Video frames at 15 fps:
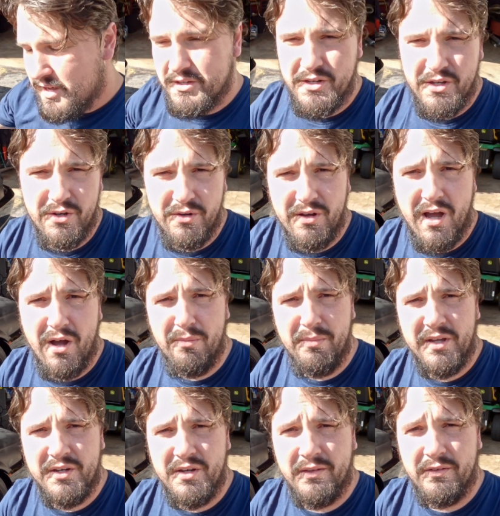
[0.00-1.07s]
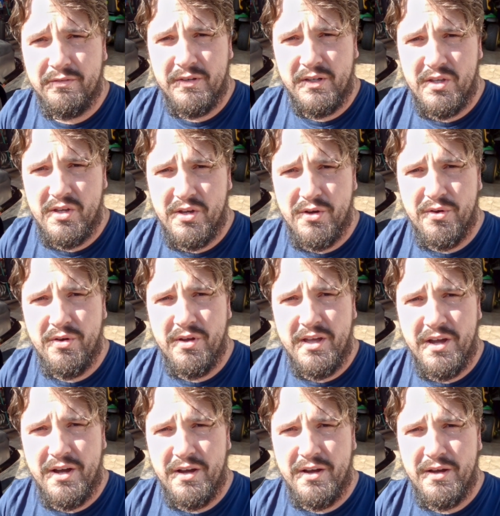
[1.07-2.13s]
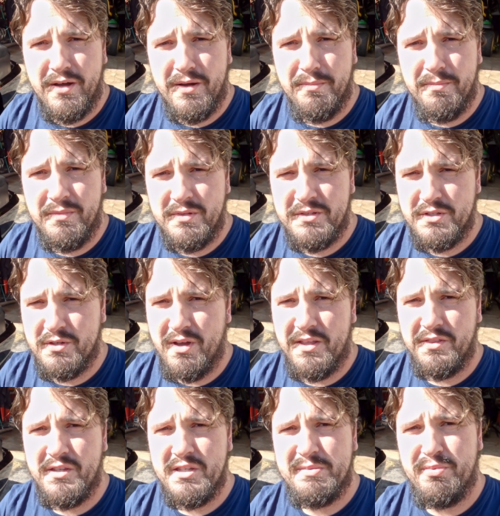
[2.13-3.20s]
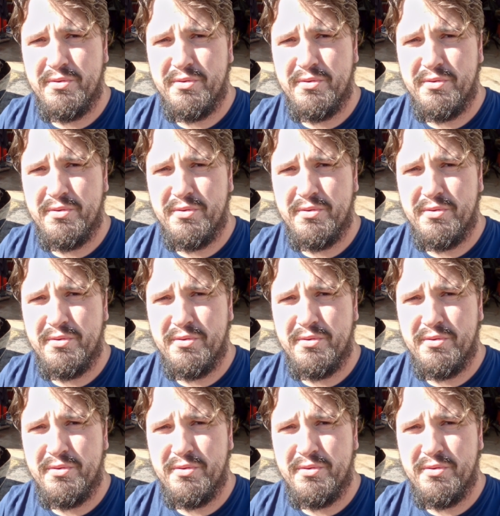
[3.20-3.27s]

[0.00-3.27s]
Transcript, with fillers: you know, I'll make another video. Um, so at this